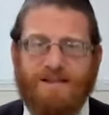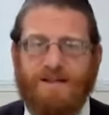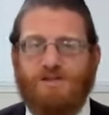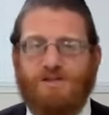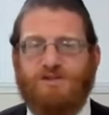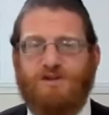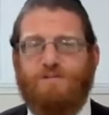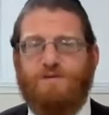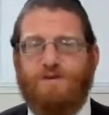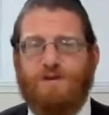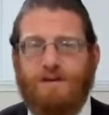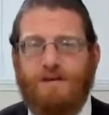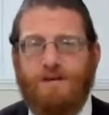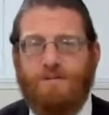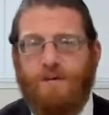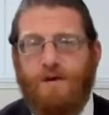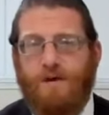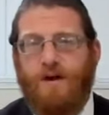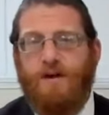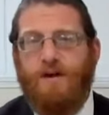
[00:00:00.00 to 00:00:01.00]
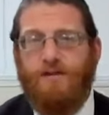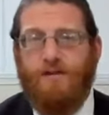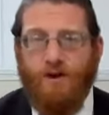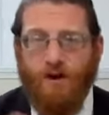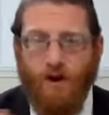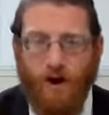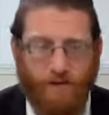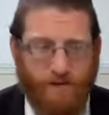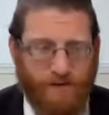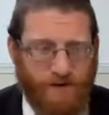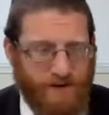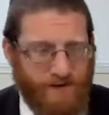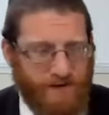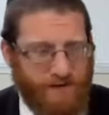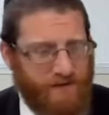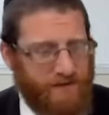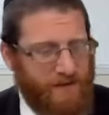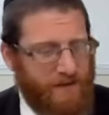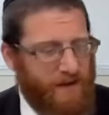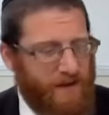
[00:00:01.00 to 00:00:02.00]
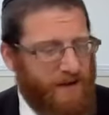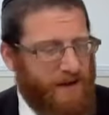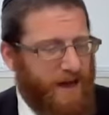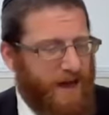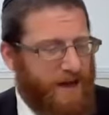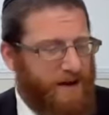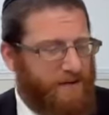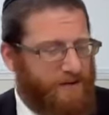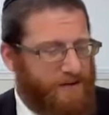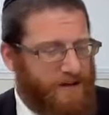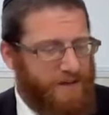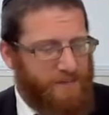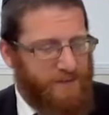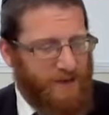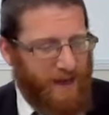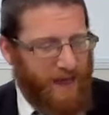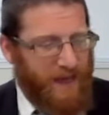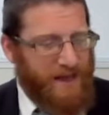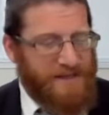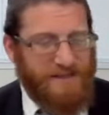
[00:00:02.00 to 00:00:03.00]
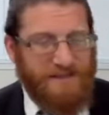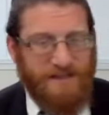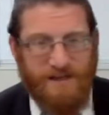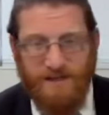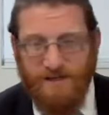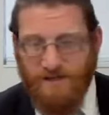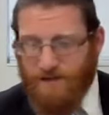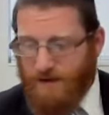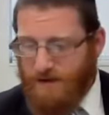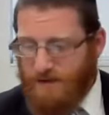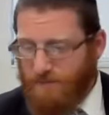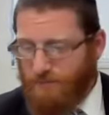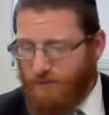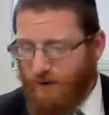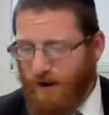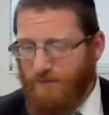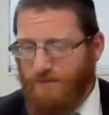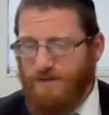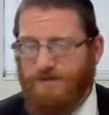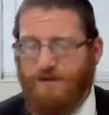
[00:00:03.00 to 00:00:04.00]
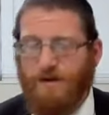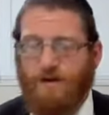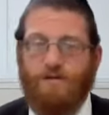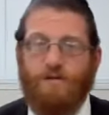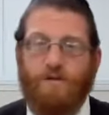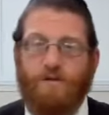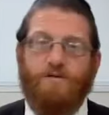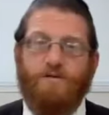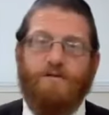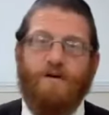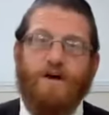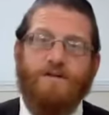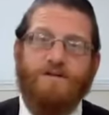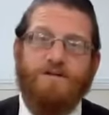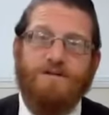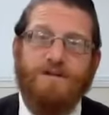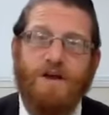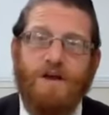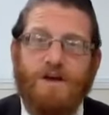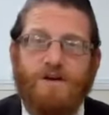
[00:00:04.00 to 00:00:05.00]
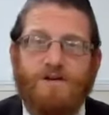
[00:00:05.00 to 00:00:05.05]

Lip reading: Hashem will keep the covenant, and He'll keep the chesed that He promised our forefathers.